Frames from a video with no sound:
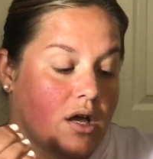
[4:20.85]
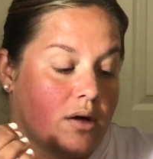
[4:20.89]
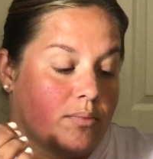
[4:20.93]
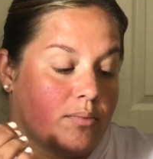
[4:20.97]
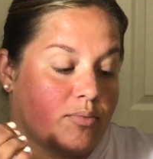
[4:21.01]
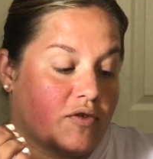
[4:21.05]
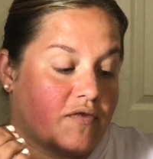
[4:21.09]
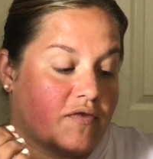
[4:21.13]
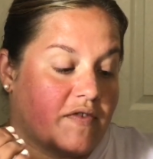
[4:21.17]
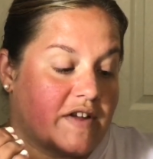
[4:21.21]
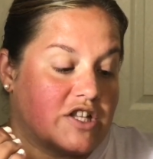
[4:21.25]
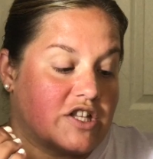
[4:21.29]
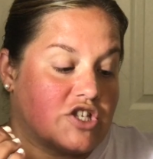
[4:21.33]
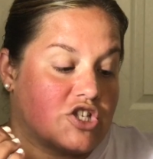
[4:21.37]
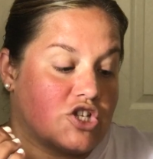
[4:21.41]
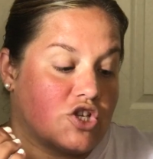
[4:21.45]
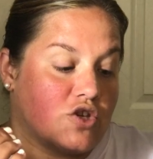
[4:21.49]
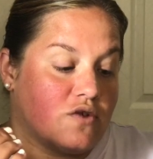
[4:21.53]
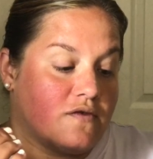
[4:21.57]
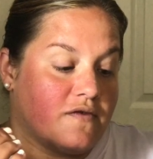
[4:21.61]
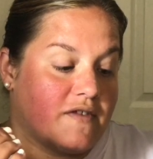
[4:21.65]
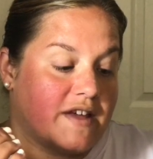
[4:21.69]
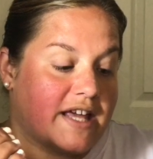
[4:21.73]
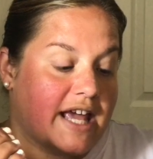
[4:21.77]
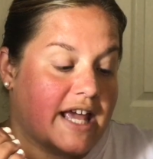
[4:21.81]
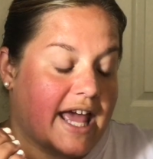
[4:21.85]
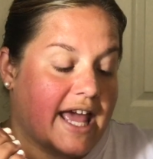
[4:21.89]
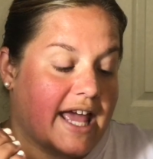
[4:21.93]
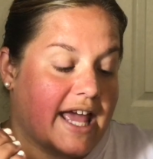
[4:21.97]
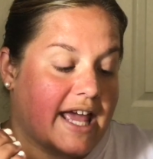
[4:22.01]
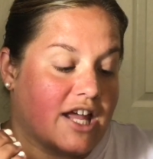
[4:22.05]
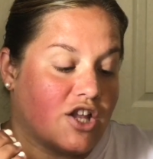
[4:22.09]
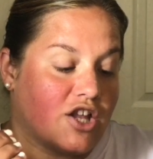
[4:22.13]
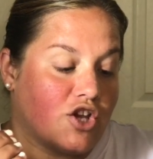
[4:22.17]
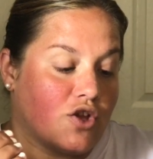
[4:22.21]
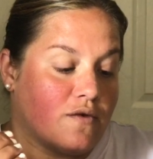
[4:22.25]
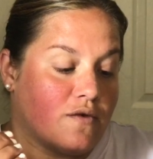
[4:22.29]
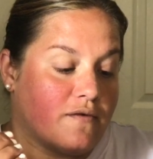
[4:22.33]
Prevents UVA
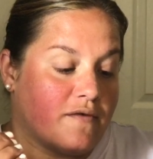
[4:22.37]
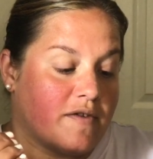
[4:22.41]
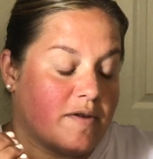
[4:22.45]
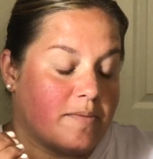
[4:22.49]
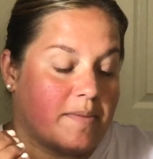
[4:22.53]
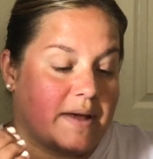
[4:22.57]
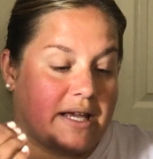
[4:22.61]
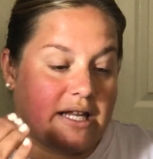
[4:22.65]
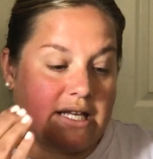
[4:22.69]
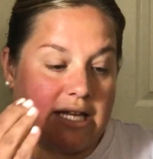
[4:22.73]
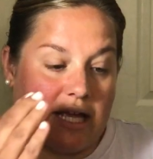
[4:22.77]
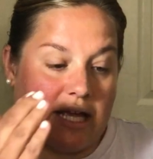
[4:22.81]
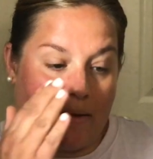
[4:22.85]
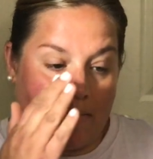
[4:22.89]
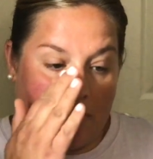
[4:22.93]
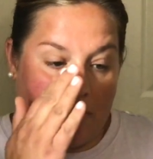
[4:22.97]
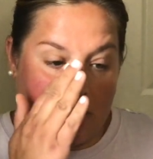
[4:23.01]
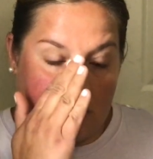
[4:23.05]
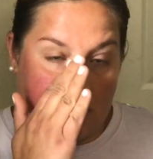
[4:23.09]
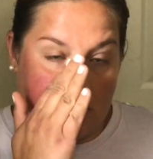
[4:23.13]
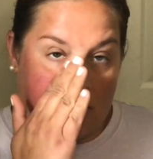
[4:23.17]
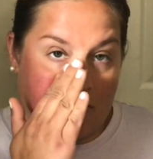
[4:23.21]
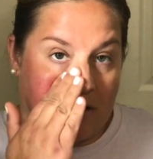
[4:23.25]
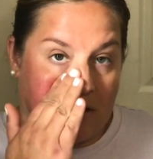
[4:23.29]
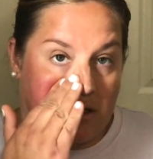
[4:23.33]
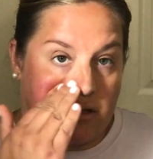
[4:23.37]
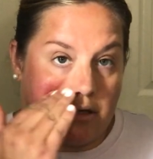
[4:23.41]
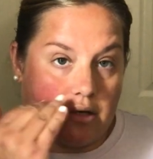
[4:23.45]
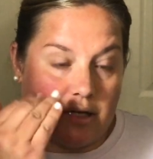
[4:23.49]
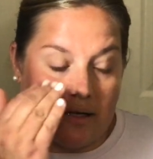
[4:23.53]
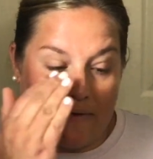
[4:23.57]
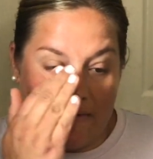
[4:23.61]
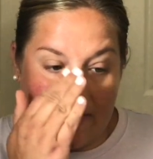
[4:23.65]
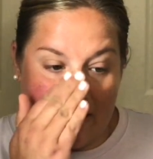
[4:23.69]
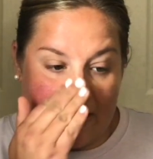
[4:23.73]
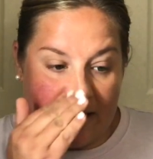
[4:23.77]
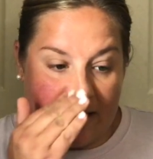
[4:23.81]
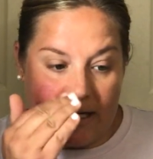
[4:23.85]
and UVB damage. Well,
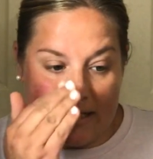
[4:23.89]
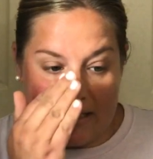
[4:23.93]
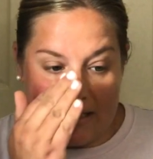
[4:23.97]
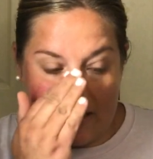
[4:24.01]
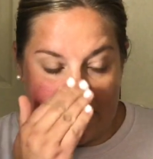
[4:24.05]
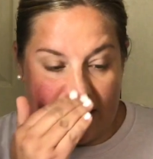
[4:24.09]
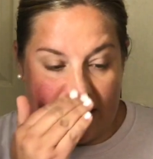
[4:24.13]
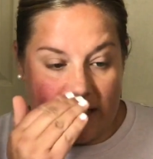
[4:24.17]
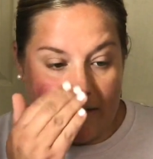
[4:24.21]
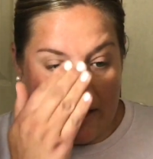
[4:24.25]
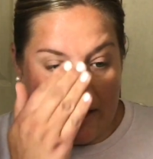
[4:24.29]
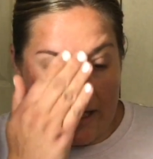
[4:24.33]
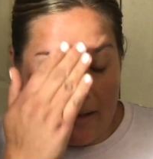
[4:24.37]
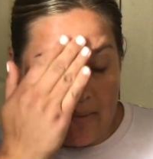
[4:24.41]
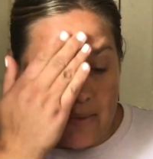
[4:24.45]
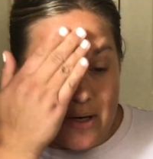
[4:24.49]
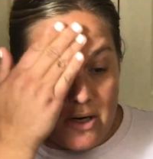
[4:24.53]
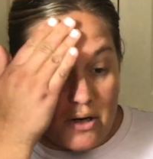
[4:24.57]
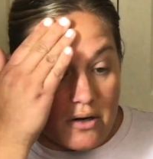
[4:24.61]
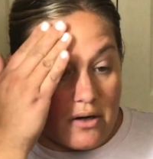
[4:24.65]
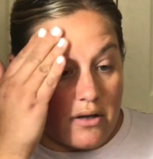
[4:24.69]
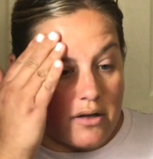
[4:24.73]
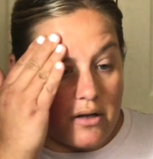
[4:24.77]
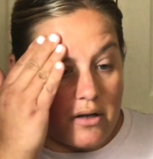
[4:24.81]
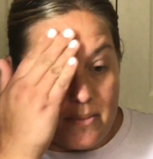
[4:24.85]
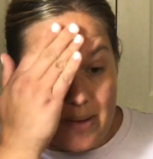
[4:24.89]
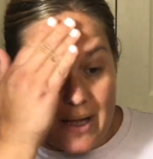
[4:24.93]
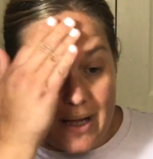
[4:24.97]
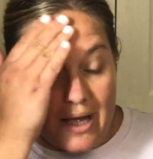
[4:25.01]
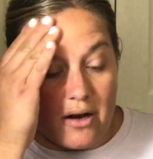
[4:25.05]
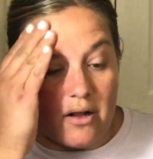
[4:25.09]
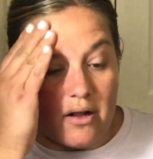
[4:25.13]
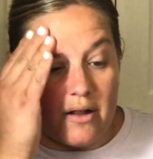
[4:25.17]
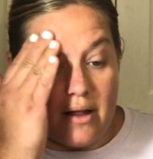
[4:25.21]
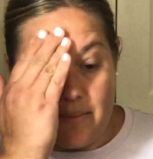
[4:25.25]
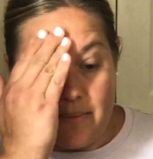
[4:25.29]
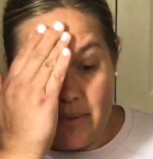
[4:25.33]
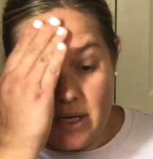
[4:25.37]
if that doesn't sound like miracle in a
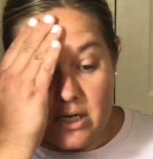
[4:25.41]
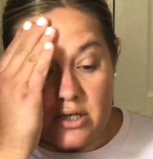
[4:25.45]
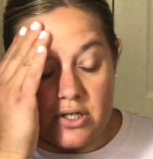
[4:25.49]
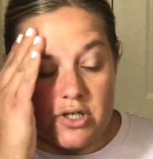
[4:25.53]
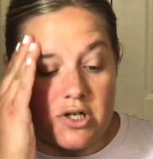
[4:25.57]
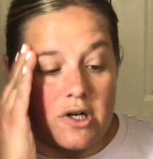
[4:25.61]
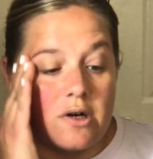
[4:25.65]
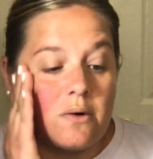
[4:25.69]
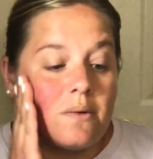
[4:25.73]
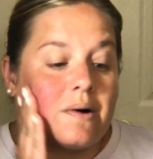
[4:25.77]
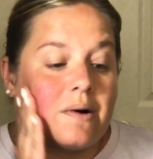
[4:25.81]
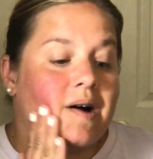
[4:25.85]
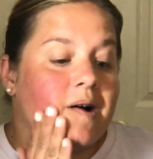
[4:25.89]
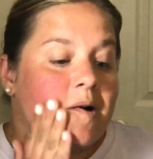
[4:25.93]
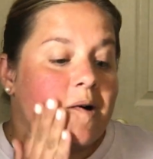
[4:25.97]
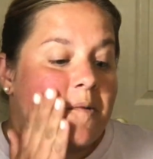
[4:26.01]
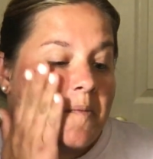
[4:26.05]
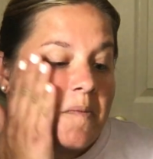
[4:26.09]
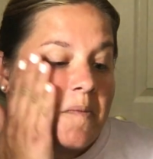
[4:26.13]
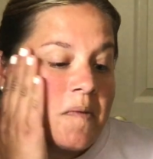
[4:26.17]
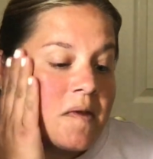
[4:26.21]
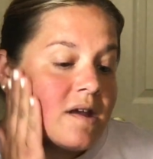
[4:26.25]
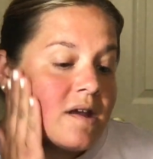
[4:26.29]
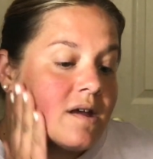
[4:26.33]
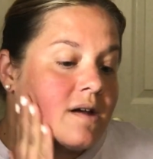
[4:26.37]
bottle, I'm not sure what.